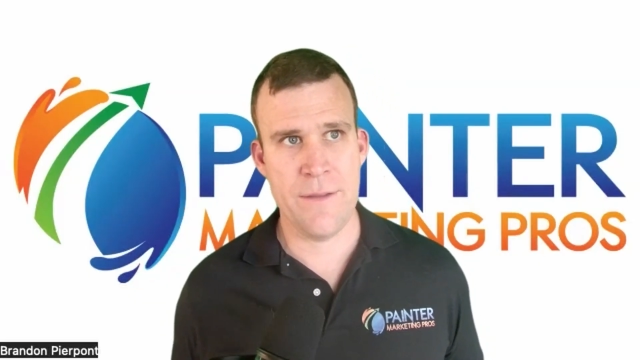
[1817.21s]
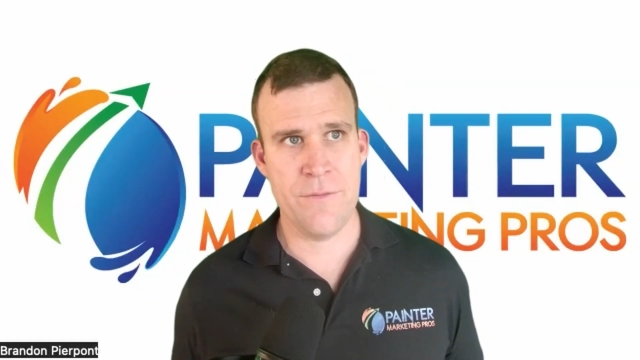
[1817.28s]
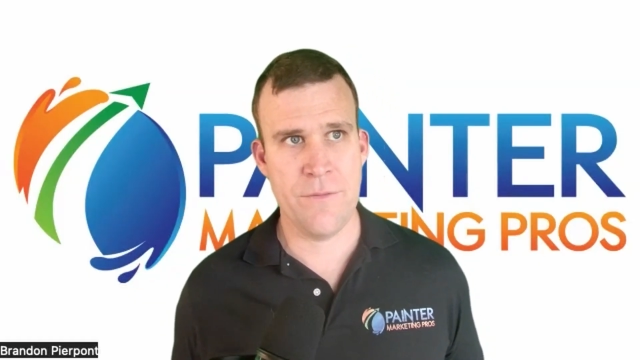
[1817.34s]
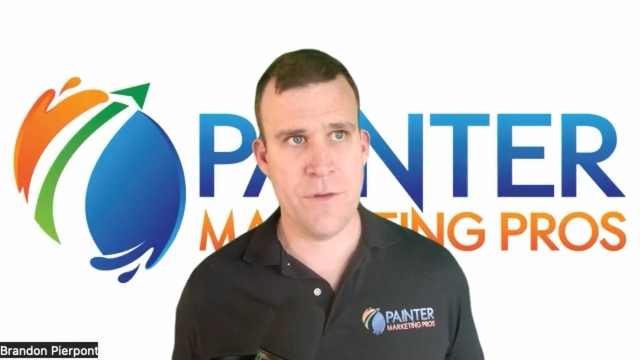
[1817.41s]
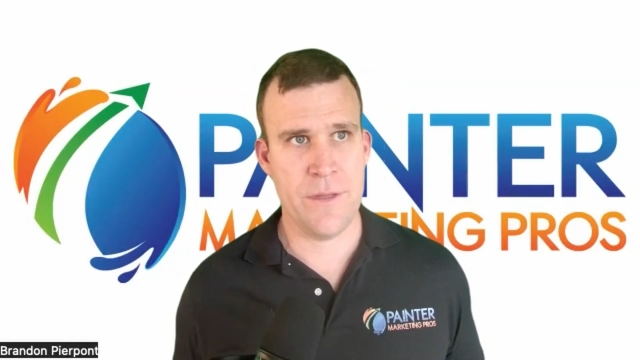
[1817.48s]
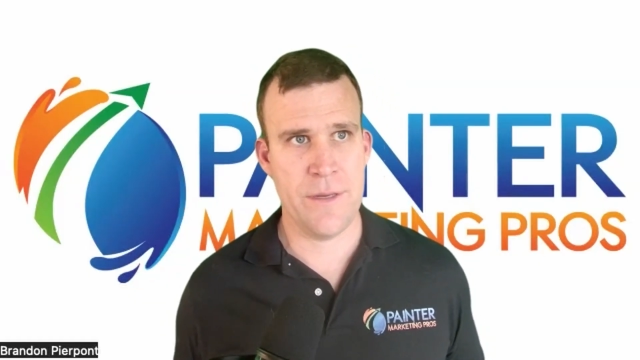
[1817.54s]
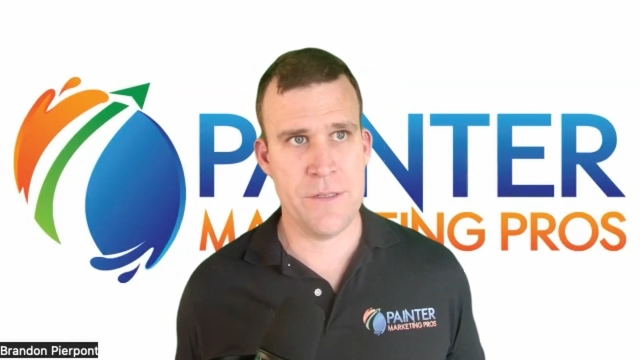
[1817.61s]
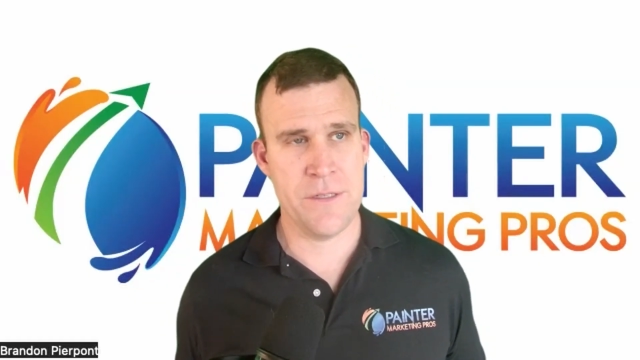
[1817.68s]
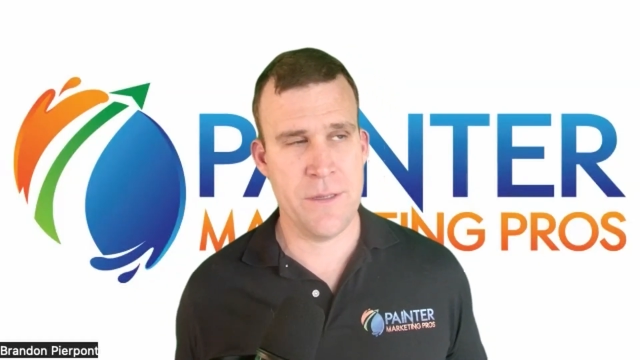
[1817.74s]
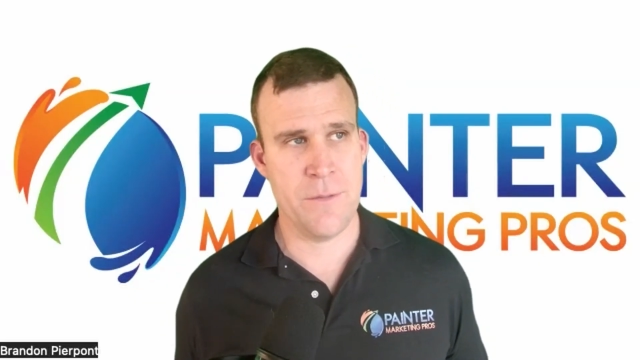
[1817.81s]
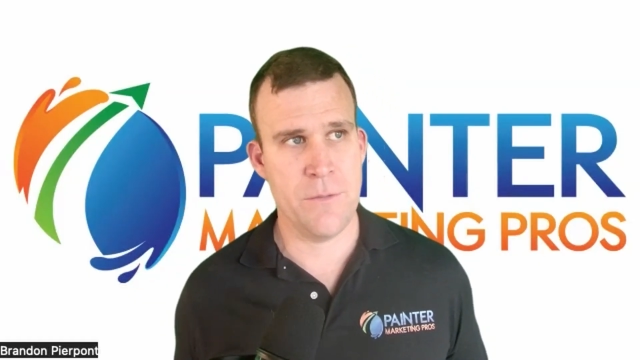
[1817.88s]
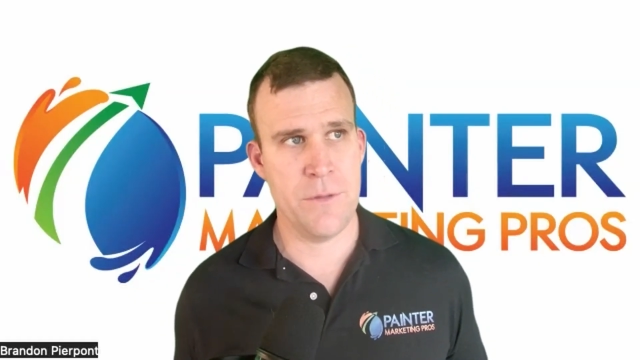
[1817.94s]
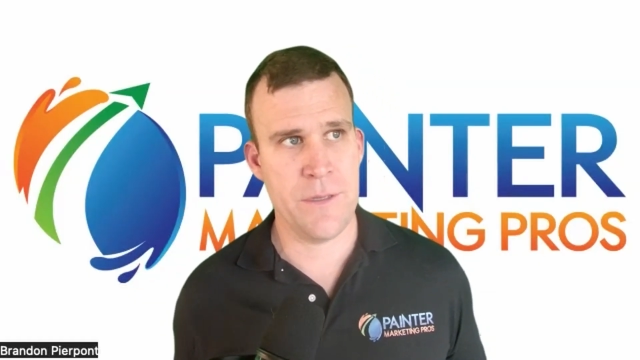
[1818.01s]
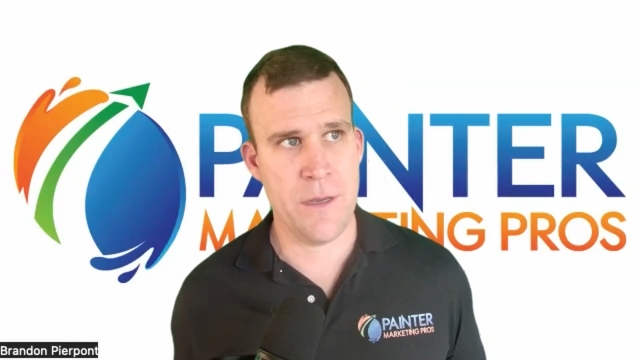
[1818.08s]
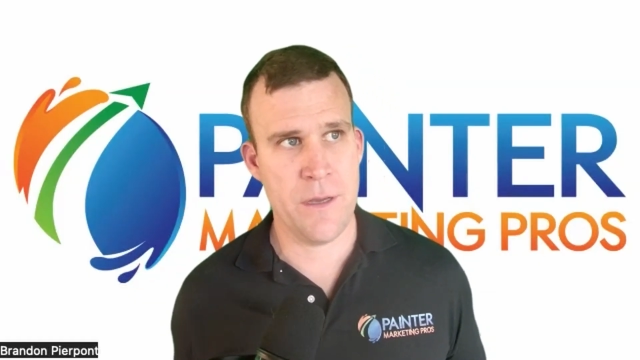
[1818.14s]
even really understand
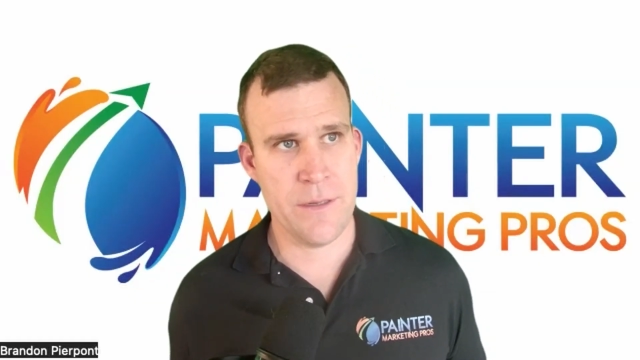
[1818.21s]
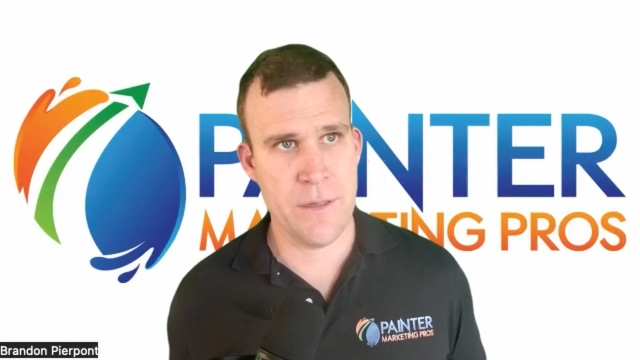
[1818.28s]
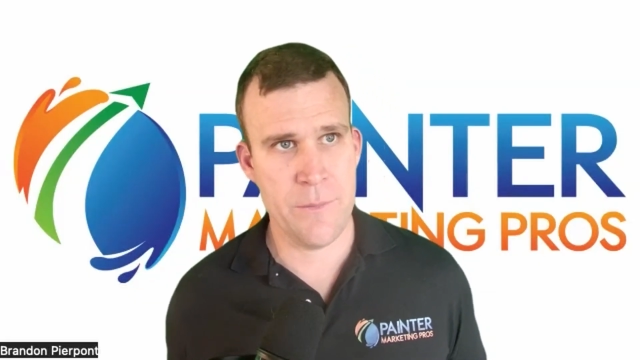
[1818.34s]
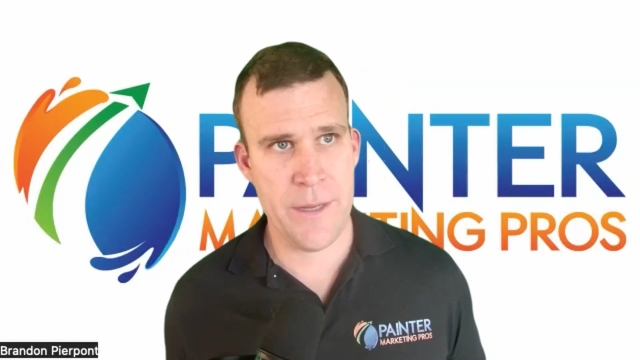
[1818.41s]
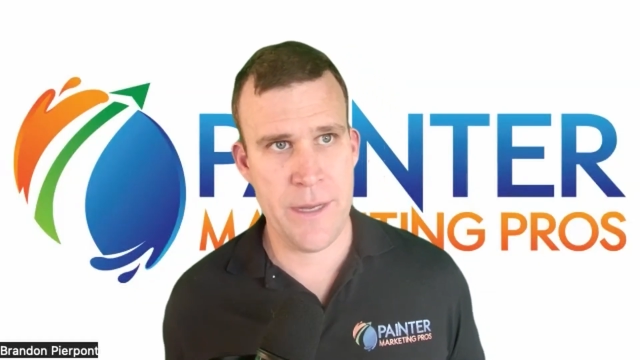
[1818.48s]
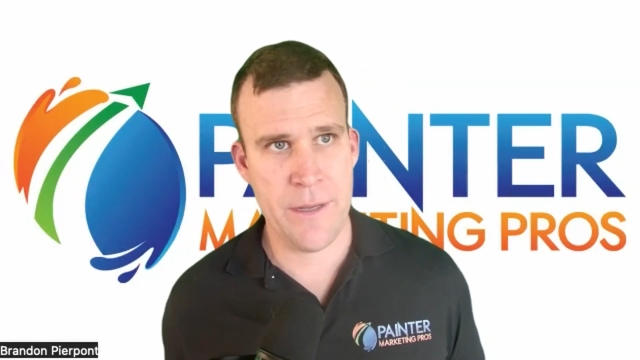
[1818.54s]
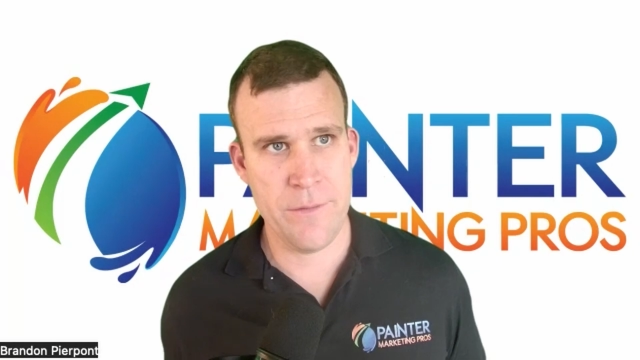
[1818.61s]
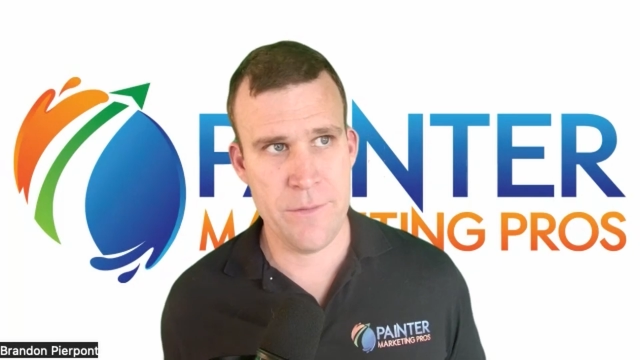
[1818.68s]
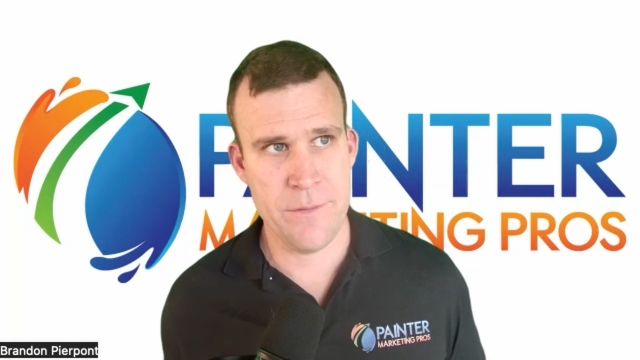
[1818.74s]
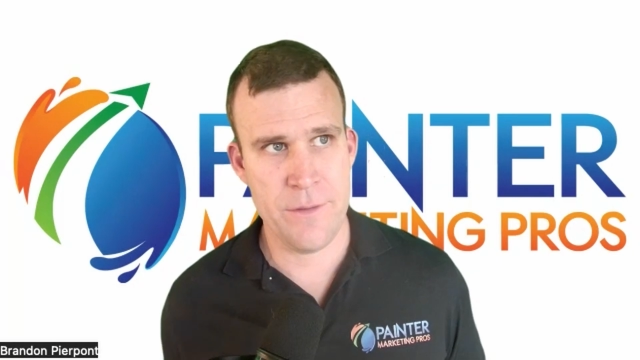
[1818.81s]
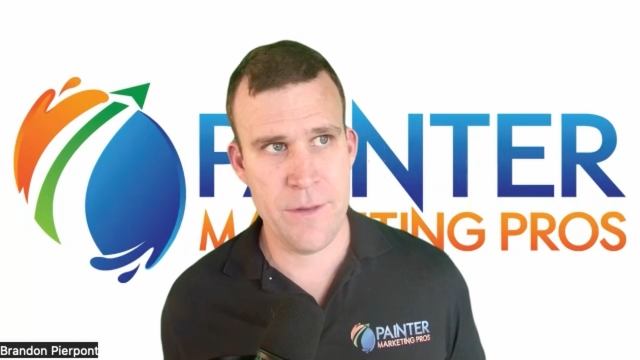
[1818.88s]
what we're talking about.